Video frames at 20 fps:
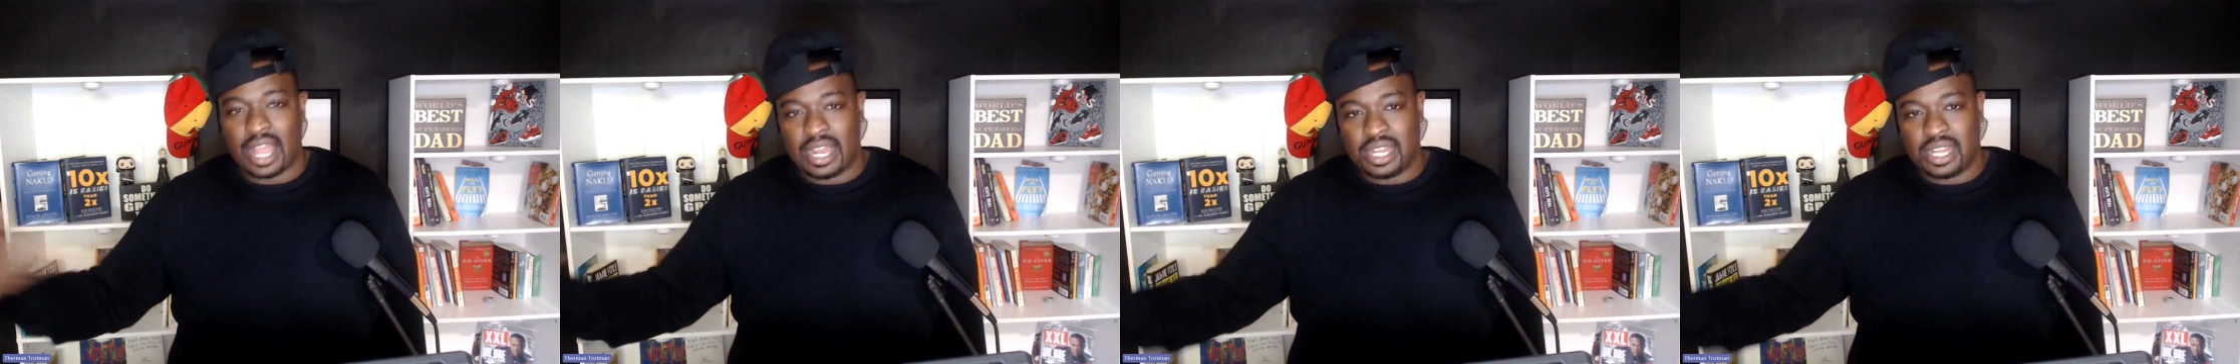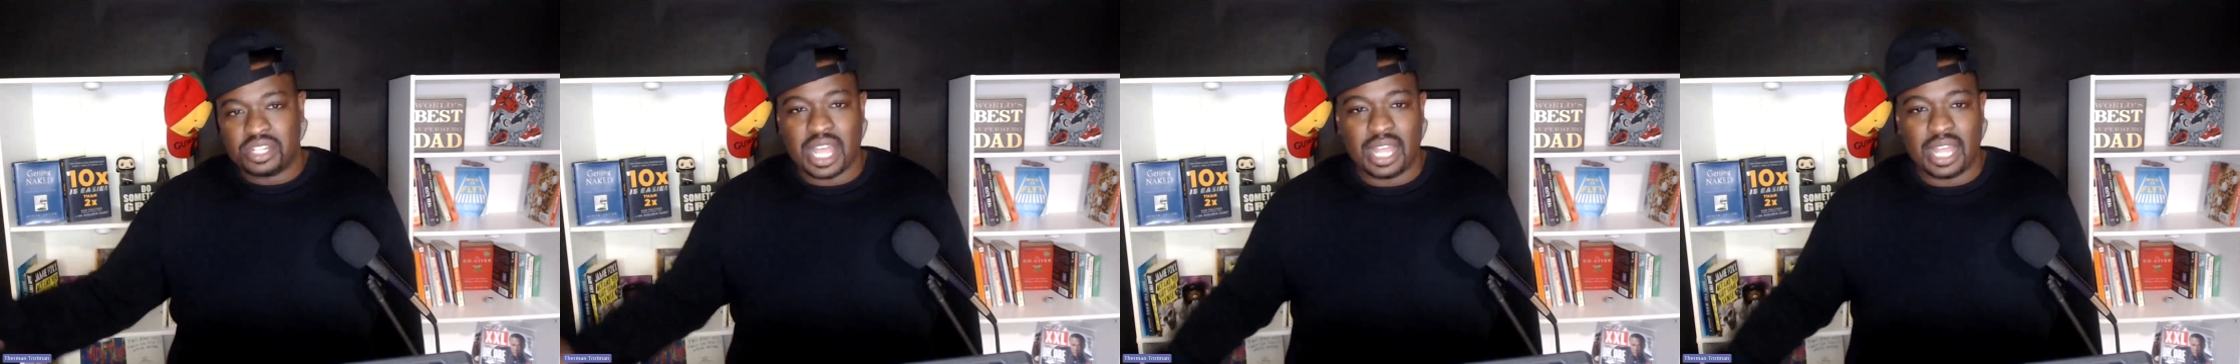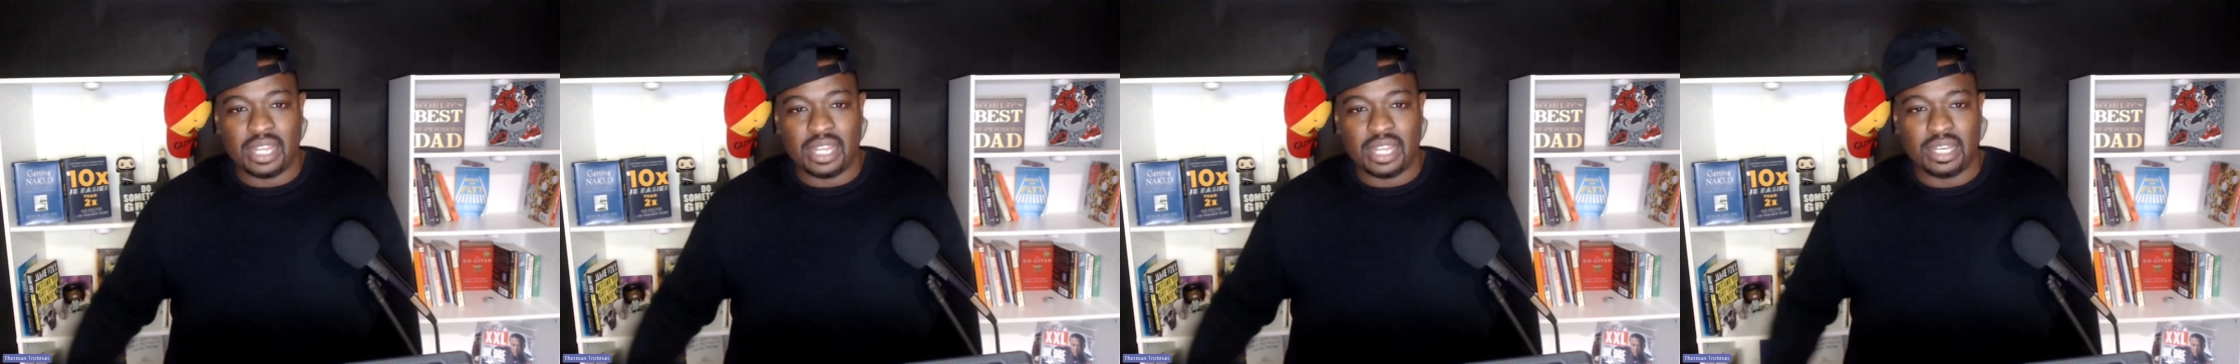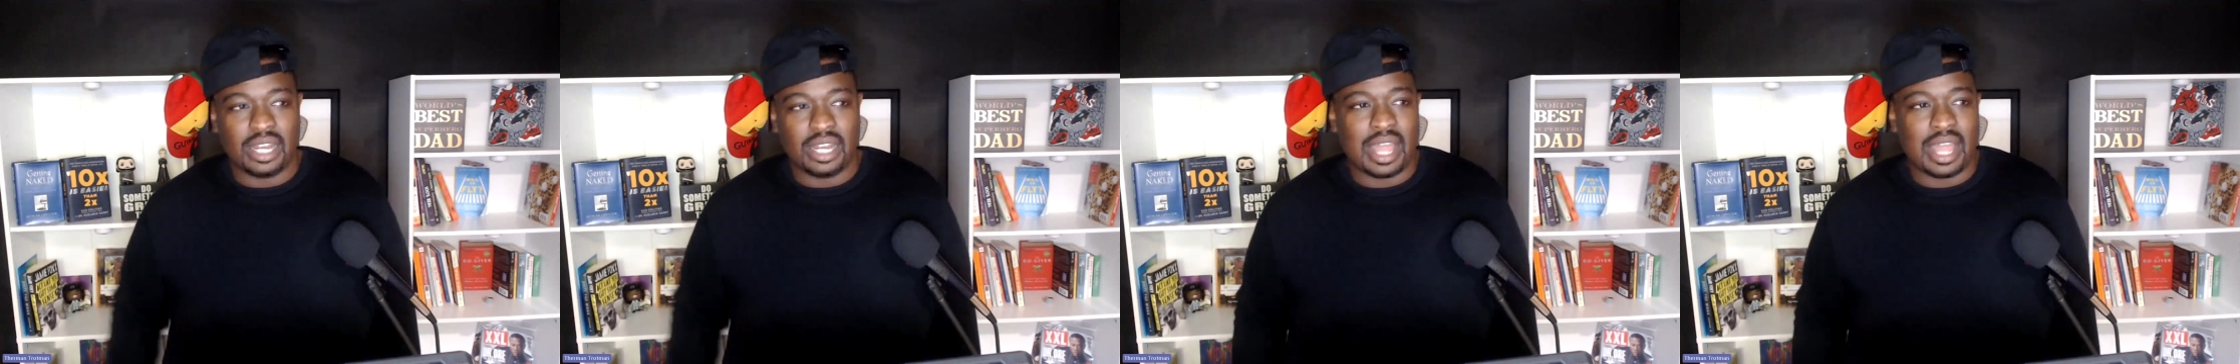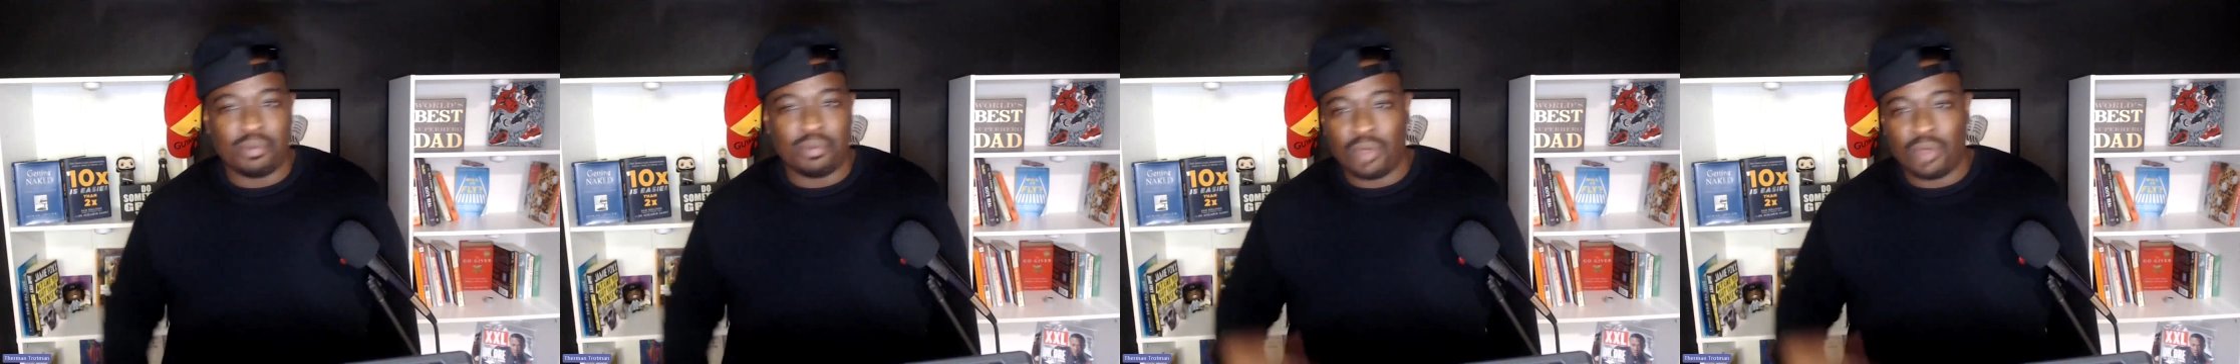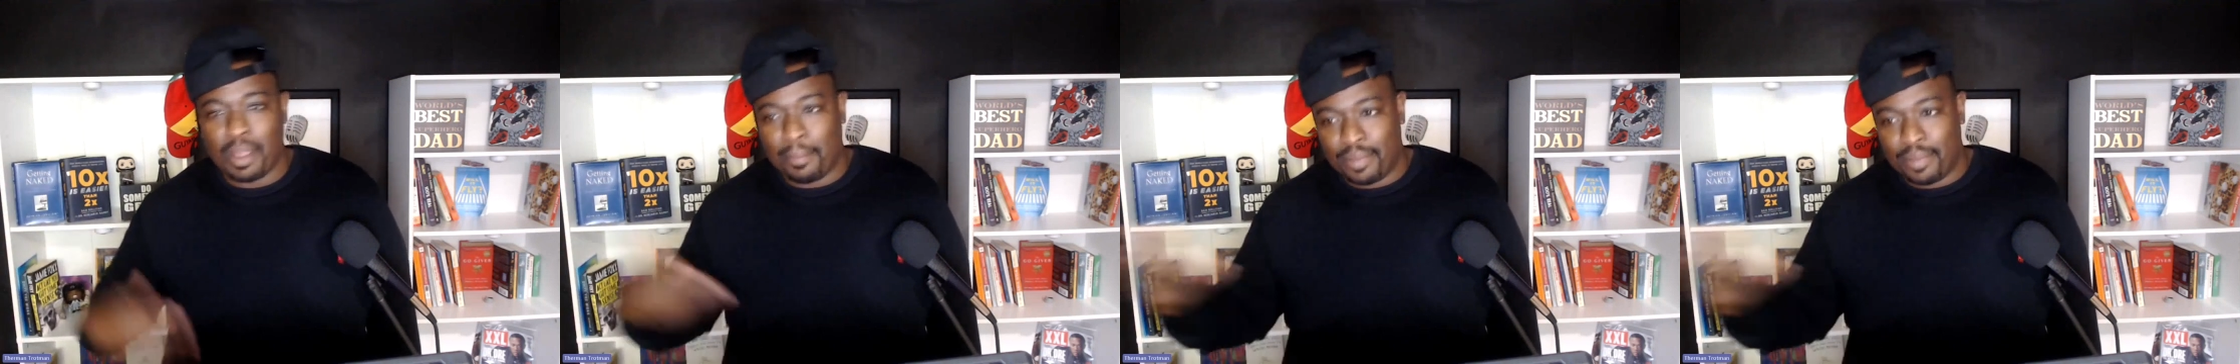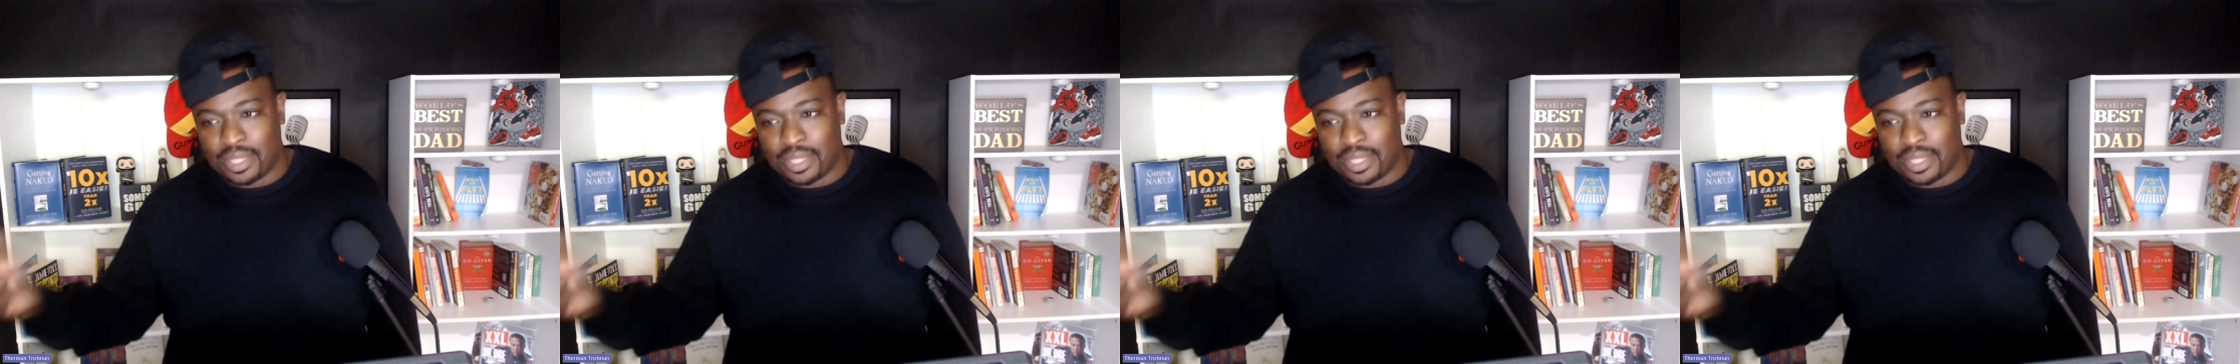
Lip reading: I need y'all to collaborate,